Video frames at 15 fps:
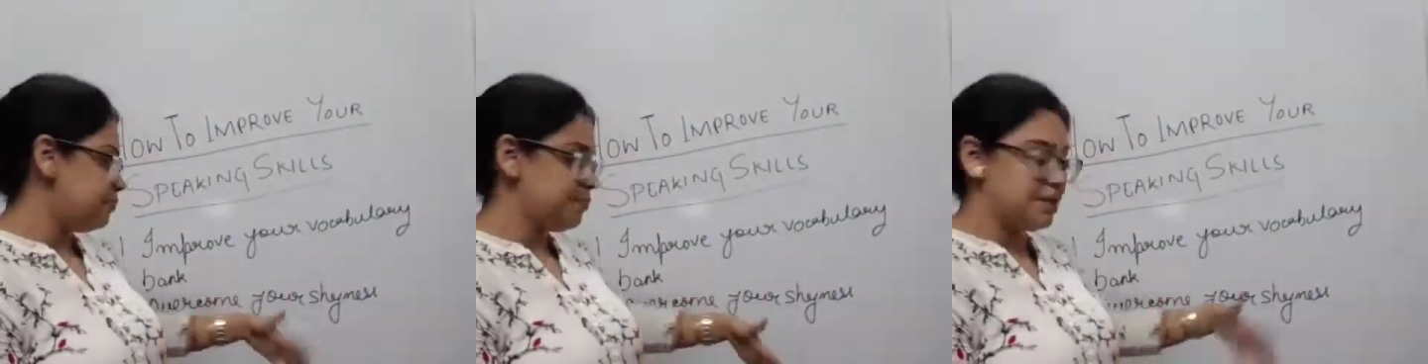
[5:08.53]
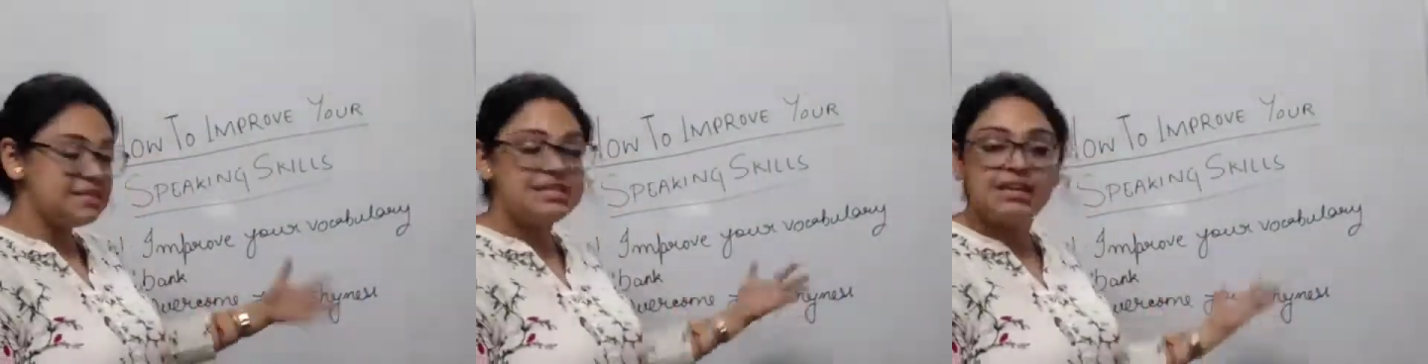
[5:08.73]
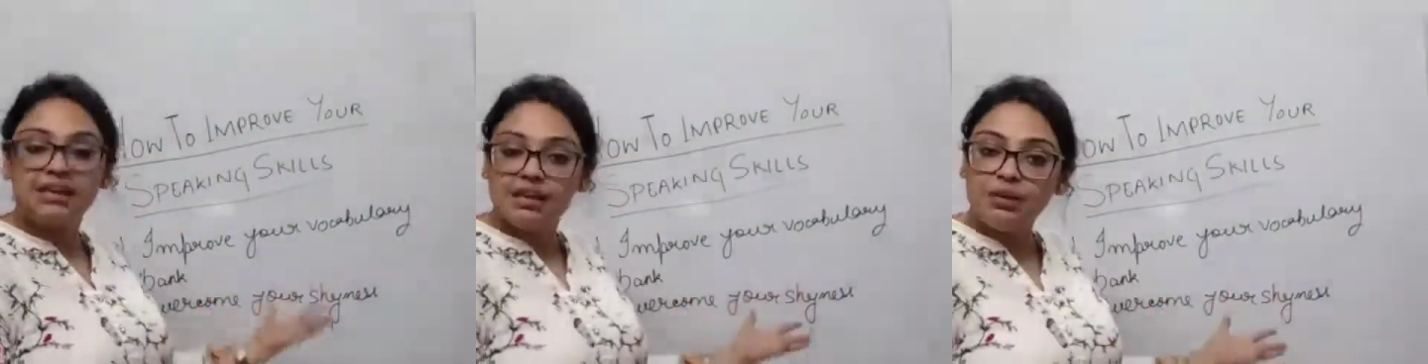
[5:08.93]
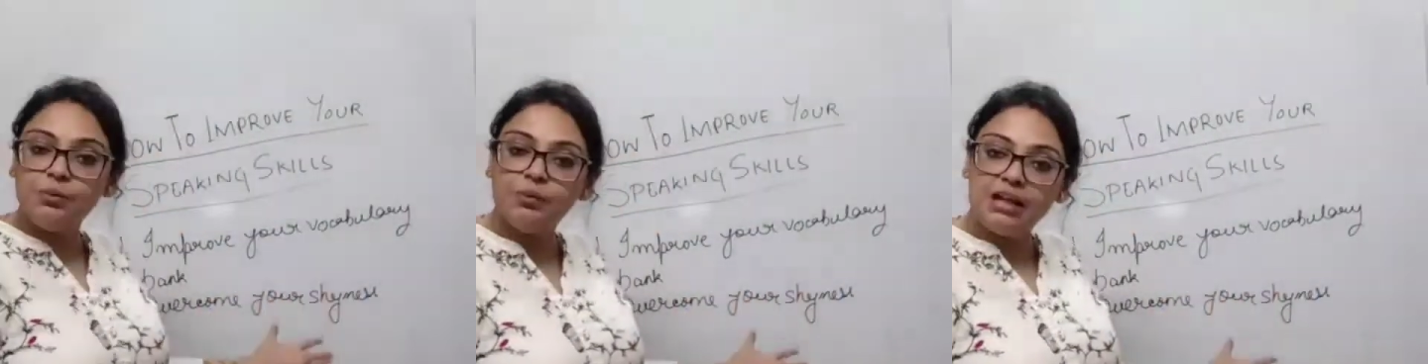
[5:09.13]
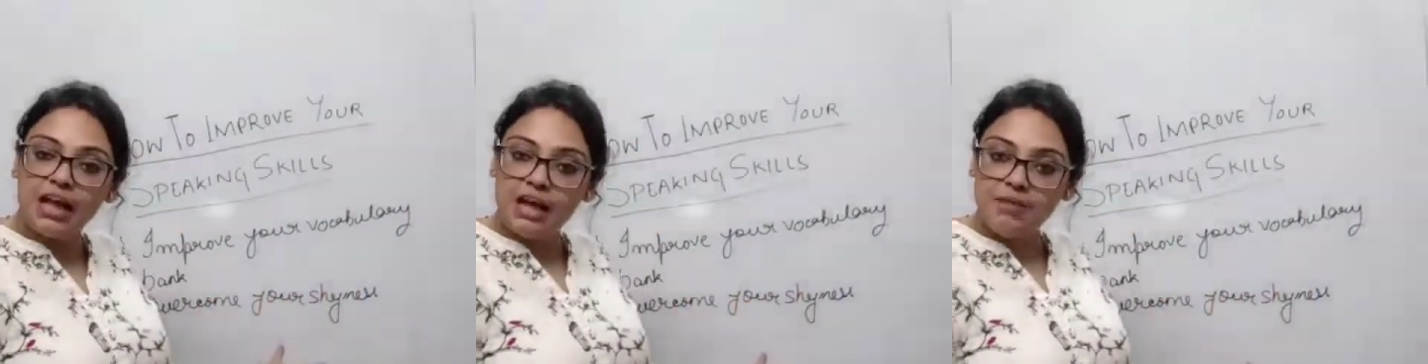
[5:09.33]
basically
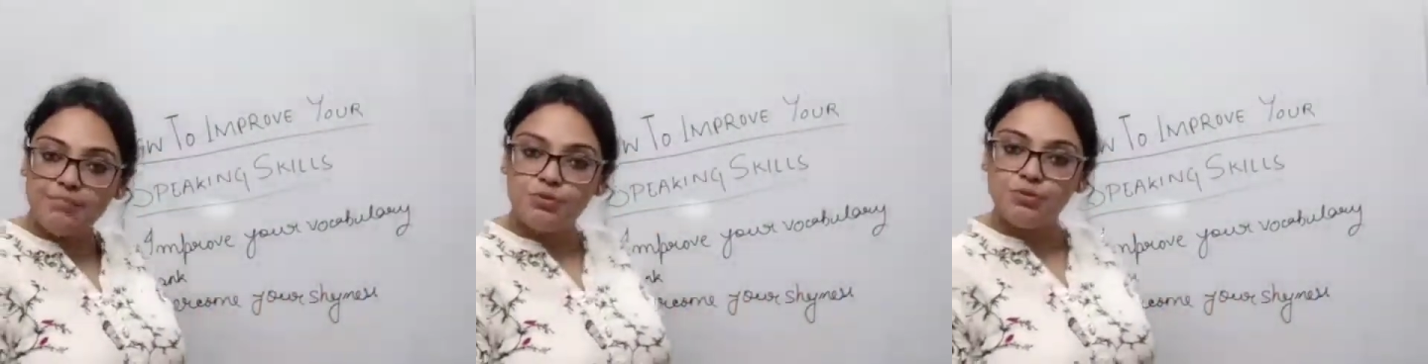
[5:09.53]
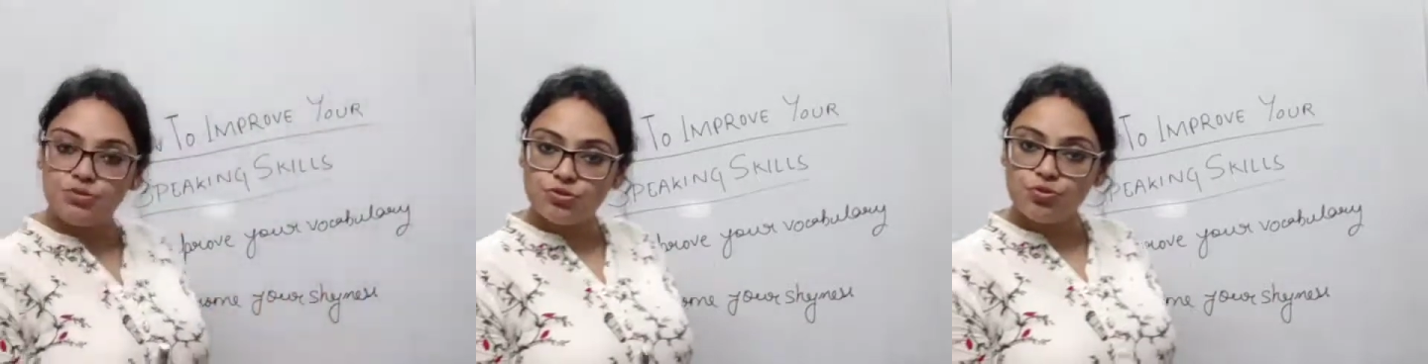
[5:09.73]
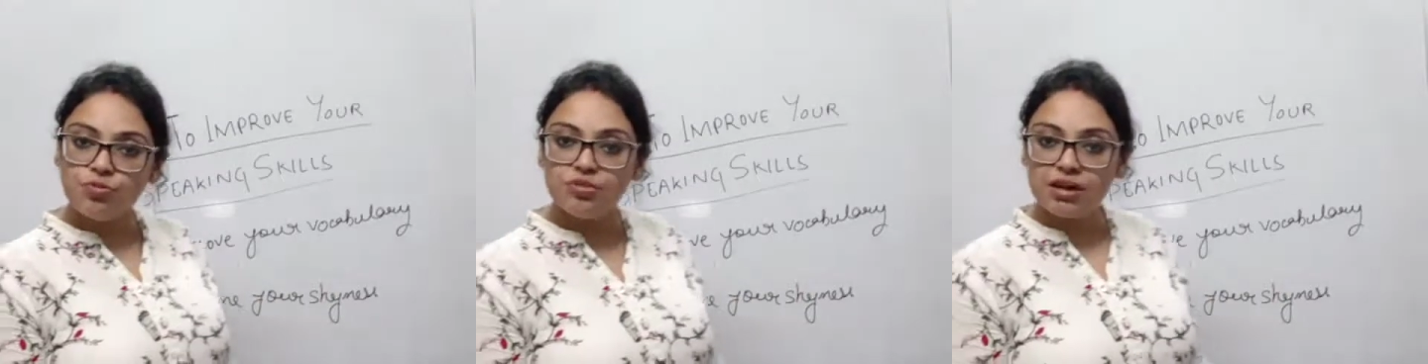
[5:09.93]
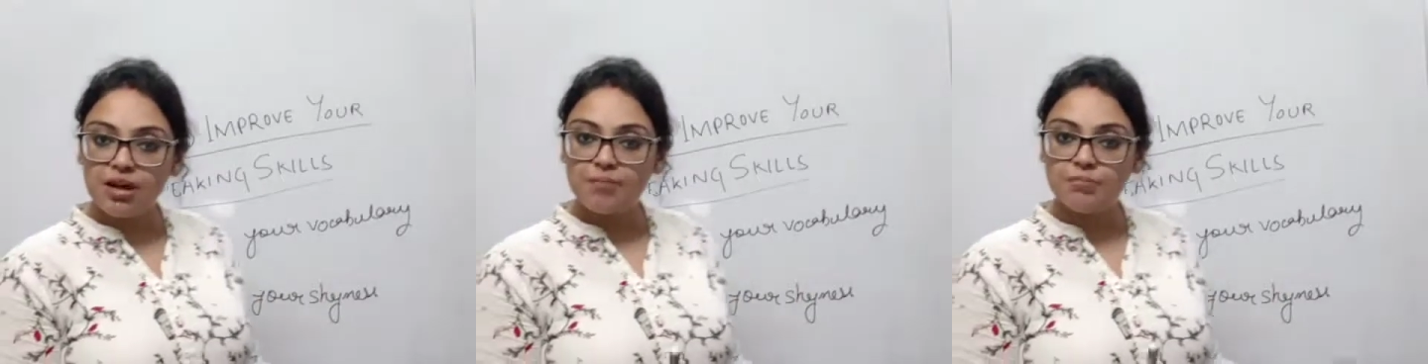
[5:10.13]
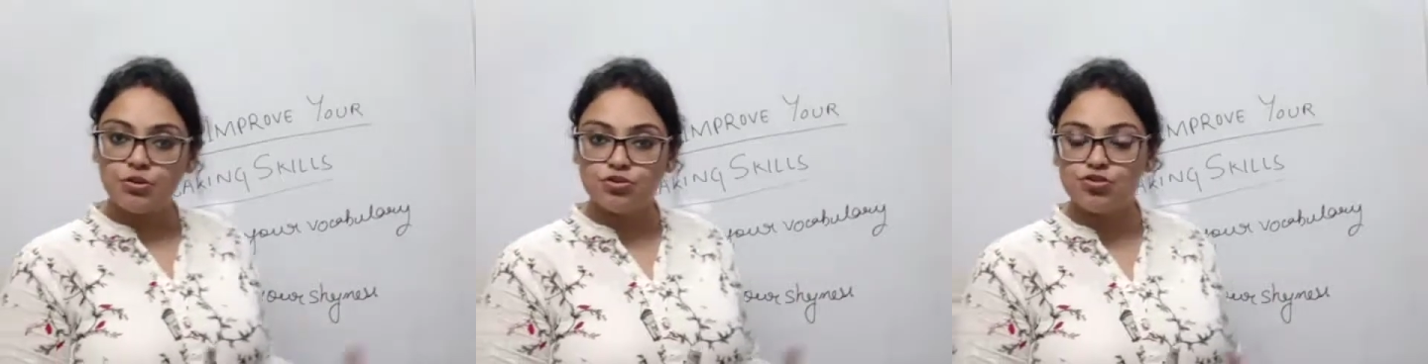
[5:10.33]
will help you to
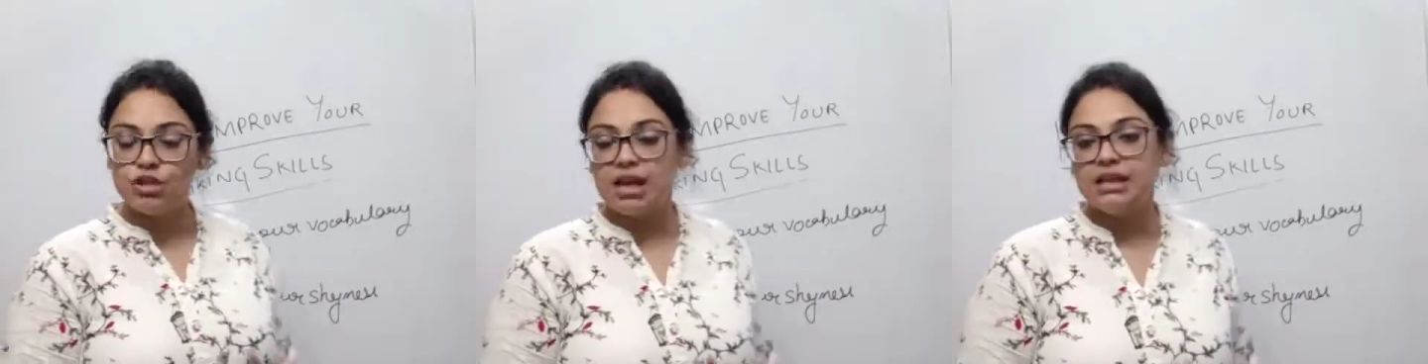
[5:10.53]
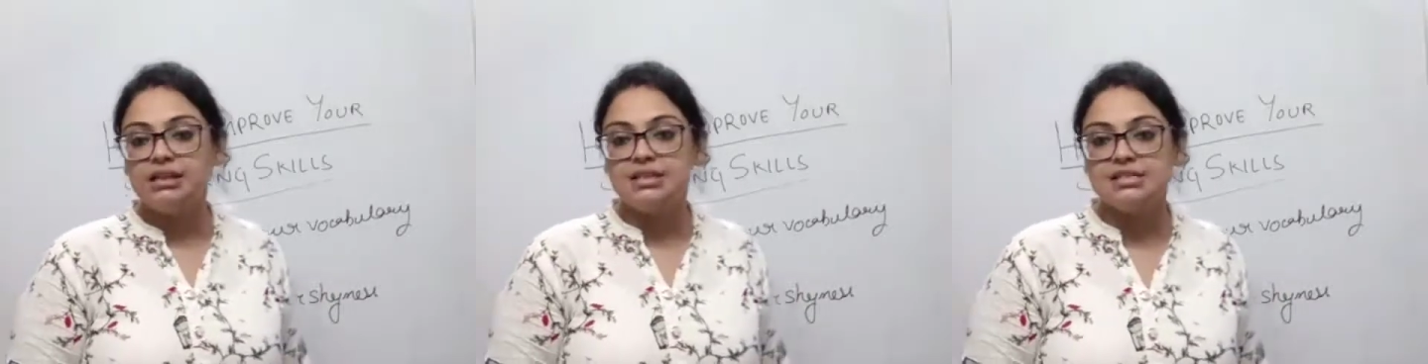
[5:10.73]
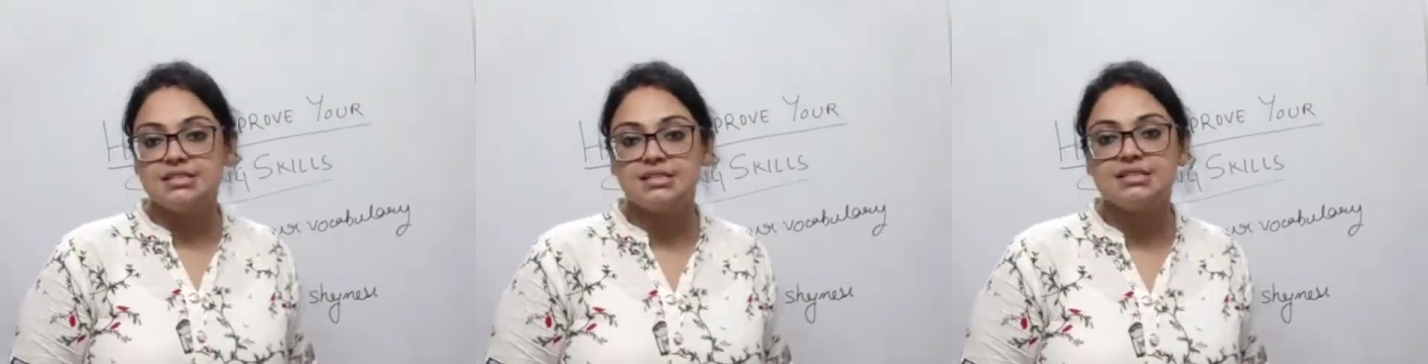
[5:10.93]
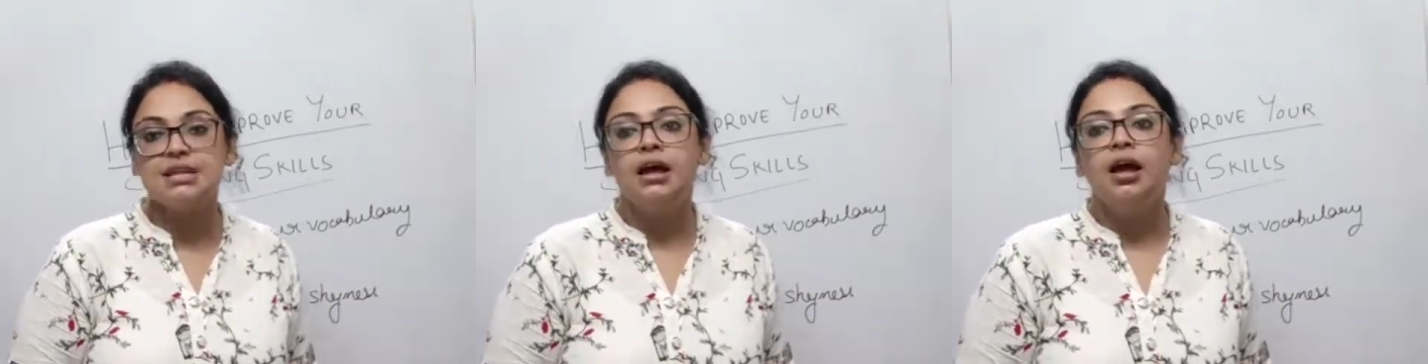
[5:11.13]
overcome your shynesses.